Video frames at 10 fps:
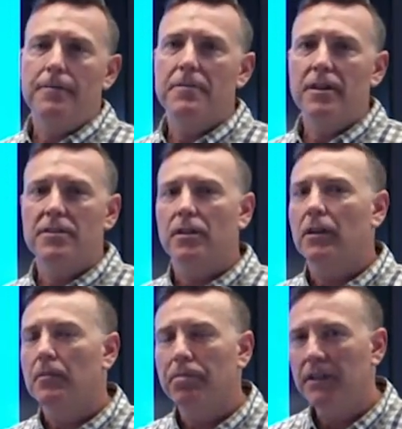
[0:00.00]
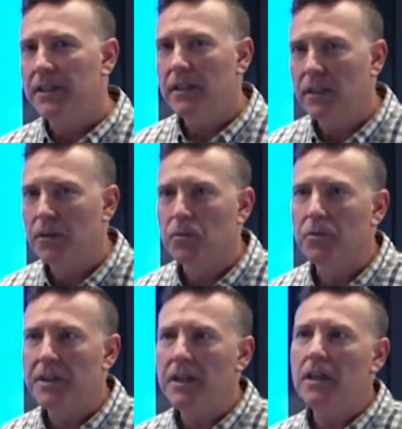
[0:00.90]
is a completely
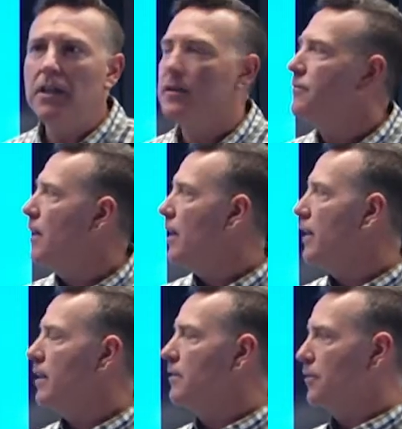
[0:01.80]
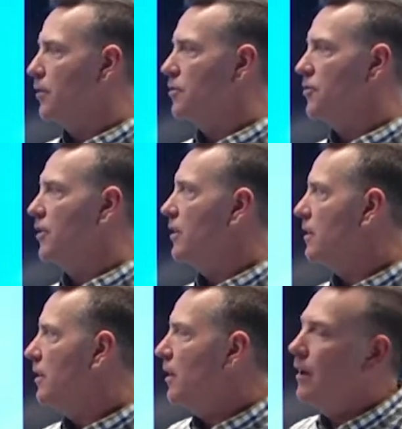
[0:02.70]
redefined
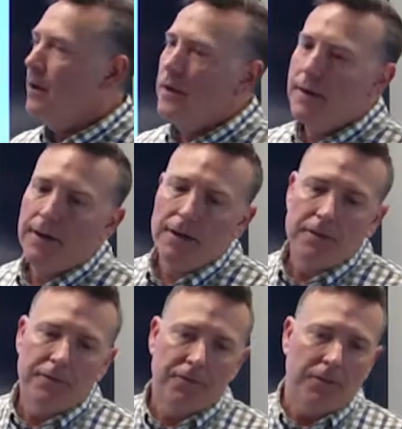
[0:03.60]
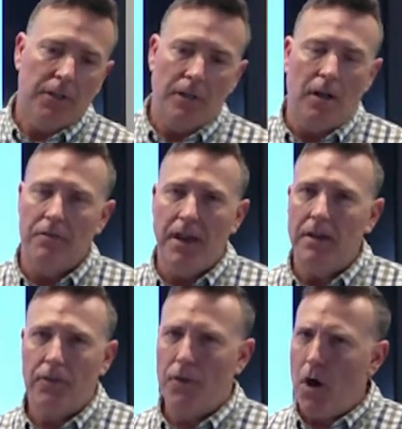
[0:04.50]
version of
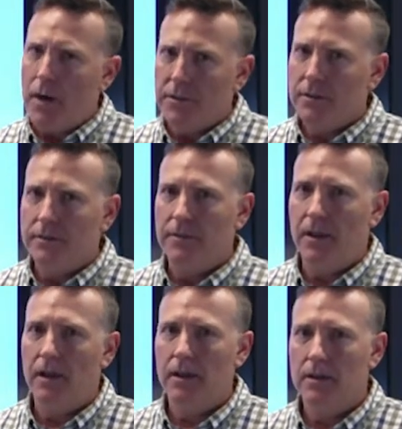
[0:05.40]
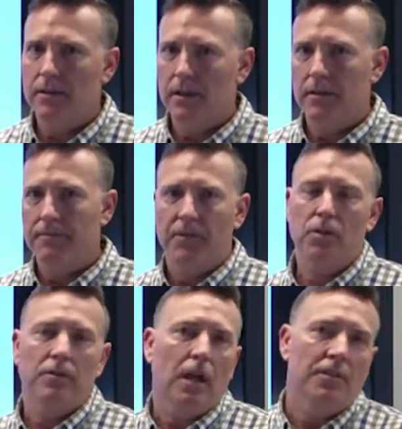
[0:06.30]
that thought. And
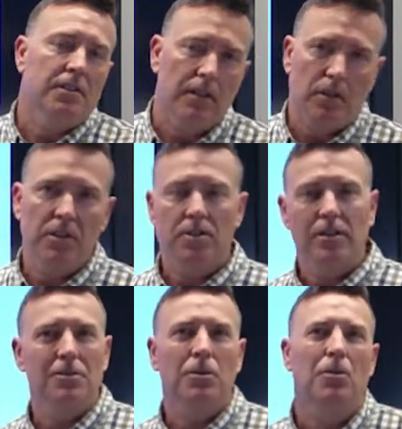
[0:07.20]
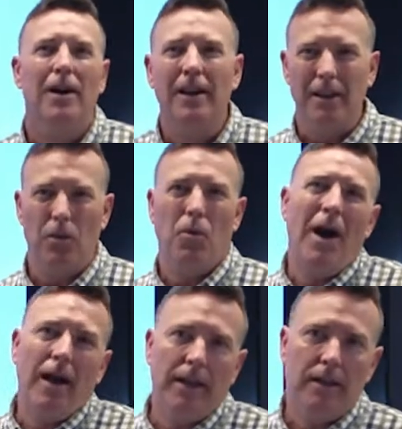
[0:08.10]
obviously the question is, well,
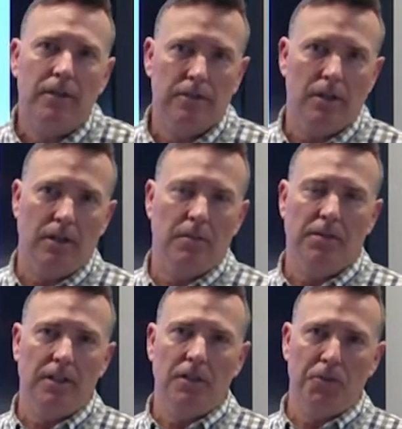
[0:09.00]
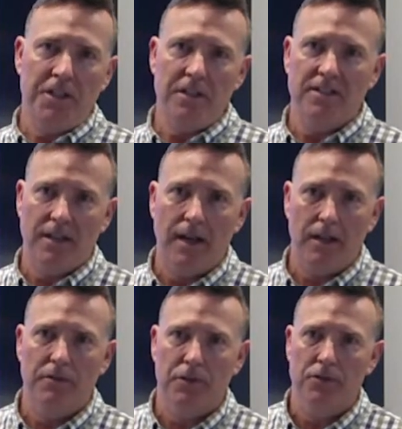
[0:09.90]
why a completely
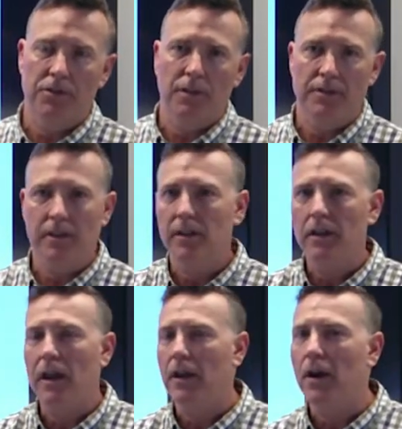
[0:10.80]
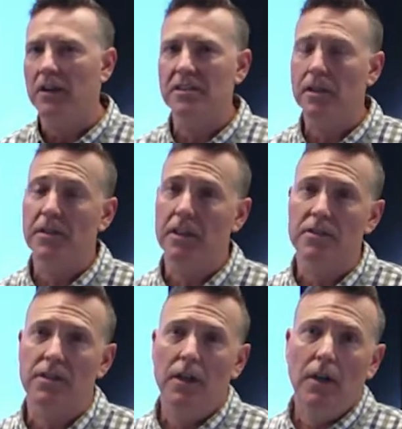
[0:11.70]
redesigned version of it? And honestly, because